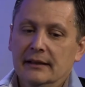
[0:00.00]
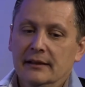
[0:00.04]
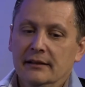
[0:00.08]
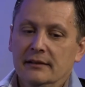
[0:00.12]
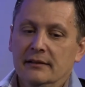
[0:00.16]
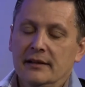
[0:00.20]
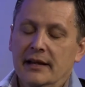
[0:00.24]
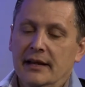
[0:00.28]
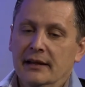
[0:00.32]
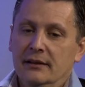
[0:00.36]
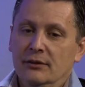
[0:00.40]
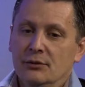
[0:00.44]

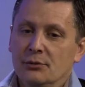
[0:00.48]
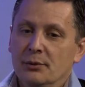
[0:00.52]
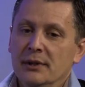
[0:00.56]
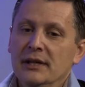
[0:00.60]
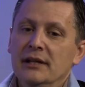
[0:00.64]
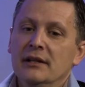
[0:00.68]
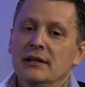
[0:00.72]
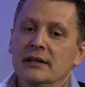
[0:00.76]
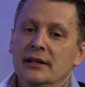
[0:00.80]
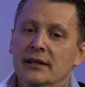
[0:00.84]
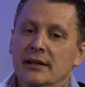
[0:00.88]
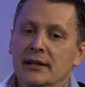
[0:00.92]
then
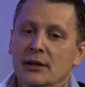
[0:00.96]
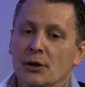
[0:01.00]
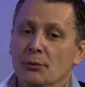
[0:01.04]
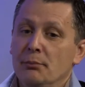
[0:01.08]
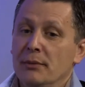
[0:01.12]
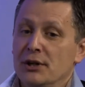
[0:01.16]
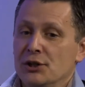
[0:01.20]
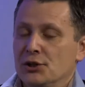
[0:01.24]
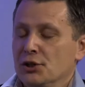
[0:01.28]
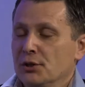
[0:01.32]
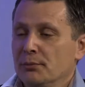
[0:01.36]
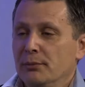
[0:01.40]
really a
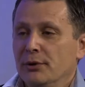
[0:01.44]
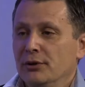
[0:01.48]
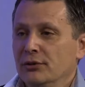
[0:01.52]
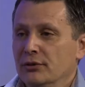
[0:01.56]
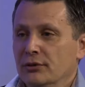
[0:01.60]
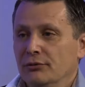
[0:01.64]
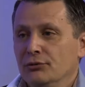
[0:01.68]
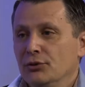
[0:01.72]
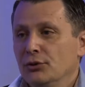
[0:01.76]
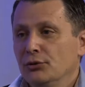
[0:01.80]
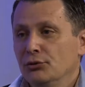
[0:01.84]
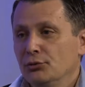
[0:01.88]

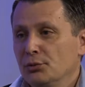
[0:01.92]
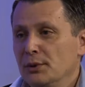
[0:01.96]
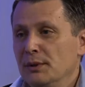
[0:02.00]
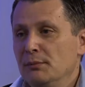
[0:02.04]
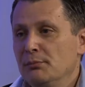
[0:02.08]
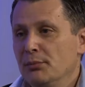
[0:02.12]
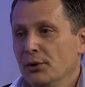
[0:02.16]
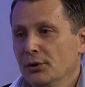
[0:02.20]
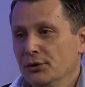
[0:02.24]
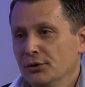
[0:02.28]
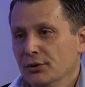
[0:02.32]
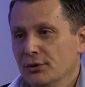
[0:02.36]
measurement of the
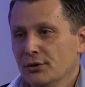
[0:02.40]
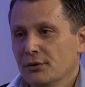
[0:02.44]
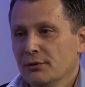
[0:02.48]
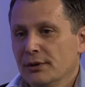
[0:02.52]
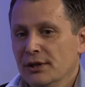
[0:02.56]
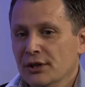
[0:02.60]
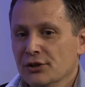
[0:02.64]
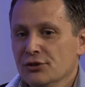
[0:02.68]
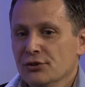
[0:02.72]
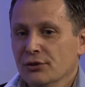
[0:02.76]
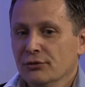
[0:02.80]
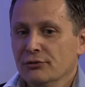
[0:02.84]
three-point
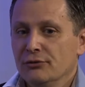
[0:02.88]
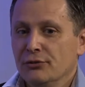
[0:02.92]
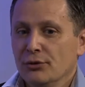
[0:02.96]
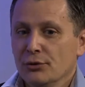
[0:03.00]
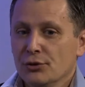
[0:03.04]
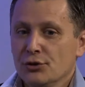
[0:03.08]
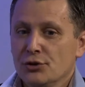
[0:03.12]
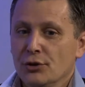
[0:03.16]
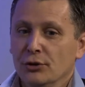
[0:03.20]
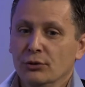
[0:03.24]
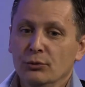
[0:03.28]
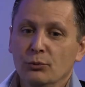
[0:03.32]
correlation
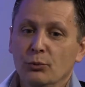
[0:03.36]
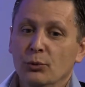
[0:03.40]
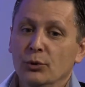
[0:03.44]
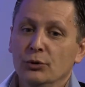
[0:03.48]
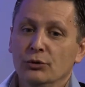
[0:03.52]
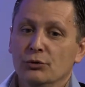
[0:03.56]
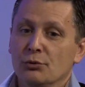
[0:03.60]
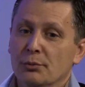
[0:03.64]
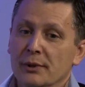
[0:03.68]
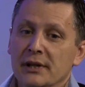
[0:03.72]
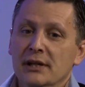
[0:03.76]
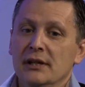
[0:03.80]
function
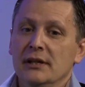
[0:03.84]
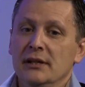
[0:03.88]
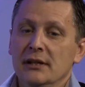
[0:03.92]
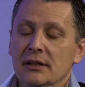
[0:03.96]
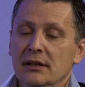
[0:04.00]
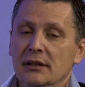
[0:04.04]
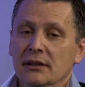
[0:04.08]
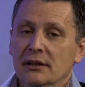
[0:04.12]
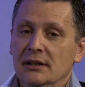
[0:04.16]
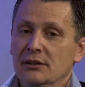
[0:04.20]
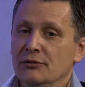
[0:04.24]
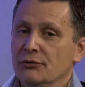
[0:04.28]
would
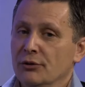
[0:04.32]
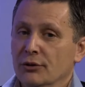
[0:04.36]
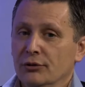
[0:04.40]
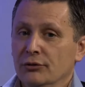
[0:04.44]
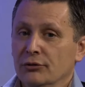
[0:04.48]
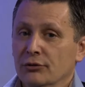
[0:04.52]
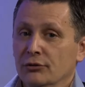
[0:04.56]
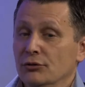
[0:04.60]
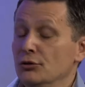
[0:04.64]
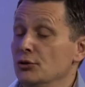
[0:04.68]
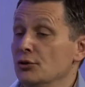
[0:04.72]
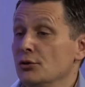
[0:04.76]
really give
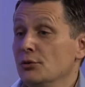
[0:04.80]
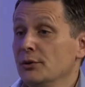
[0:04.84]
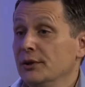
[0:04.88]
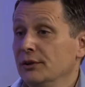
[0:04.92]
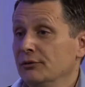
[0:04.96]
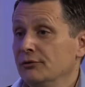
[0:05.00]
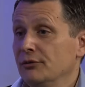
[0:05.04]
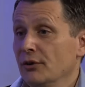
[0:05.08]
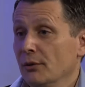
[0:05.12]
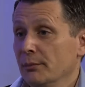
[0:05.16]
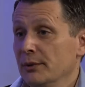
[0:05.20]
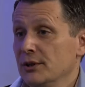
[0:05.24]
us new
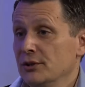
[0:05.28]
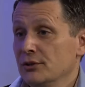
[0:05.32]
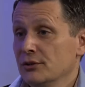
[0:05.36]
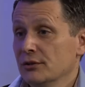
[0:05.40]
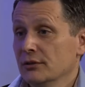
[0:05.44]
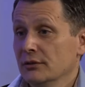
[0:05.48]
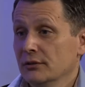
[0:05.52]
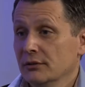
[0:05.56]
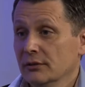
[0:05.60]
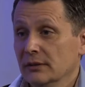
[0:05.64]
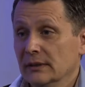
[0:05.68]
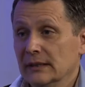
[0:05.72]

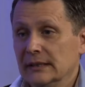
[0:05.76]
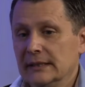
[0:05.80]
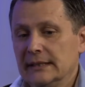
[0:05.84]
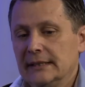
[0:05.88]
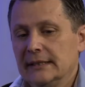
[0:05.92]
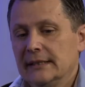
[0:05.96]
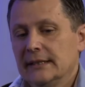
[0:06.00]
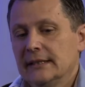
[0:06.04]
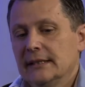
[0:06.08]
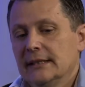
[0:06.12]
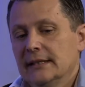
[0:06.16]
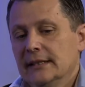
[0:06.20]
information.
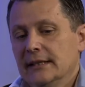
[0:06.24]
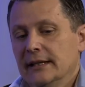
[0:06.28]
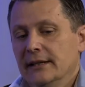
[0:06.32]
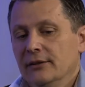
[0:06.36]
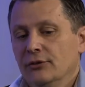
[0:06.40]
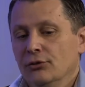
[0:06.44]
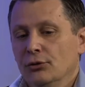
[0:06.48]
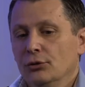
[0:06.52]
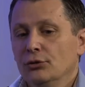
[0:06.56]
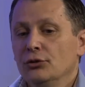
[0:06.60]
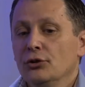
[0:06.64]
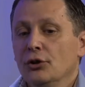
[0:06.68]

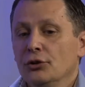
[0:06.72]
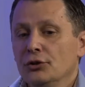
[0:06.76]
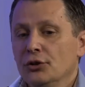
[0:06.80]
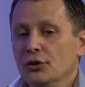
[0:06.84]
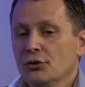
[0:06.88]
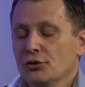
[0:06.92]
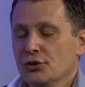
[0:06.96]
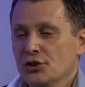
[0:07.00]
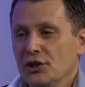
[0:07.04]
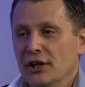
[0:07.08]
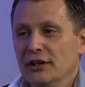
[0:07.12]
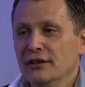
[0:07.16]
And so
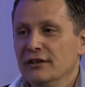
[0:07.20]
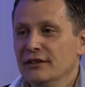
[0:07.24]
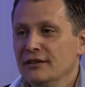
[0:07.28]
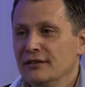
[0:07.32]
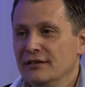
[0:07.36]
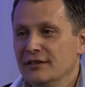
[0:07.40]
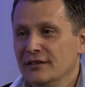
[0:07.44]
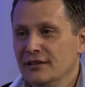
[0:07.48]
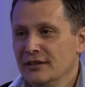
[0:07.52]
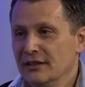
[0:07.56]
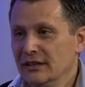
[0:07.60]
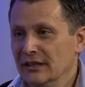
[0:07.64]

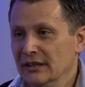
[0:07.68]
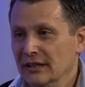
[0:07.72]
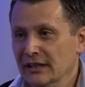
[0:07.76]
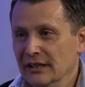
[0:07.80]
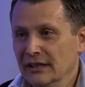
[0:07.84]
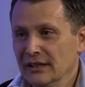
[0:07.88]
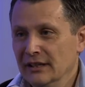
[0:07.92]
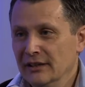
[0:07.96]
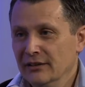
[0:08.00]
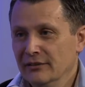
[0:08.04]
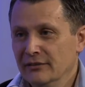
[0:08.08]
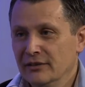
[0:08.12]
non-Gaussianity
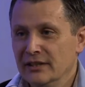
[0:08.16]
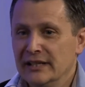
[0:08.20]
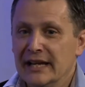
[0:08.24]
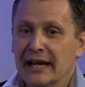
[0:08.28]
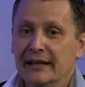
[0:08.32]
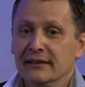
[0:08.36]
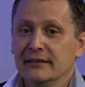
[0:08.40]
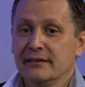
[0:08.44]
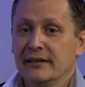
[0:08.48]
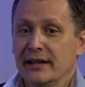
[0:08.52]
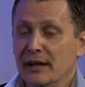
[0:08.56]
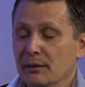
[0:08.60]
is the
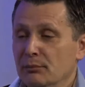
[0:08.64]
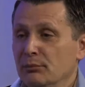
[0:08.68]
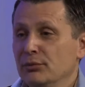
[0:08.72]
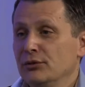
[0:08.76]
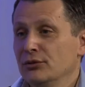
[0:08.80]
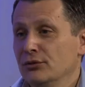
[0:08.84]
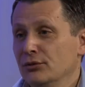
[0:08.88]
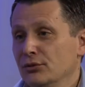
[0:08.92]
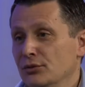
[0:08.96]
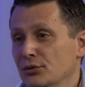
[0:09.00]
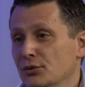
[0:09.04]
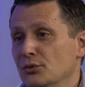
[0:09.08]

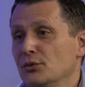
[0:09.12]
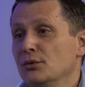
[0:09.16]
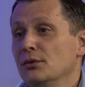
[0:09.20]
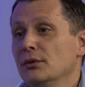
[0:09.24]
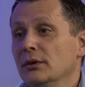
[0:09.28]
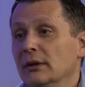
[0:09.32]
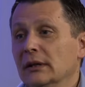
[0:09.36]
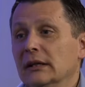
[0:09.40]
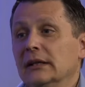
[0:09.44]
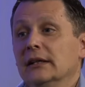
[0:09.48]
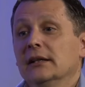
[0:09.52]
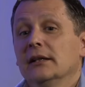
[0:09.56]
attempt to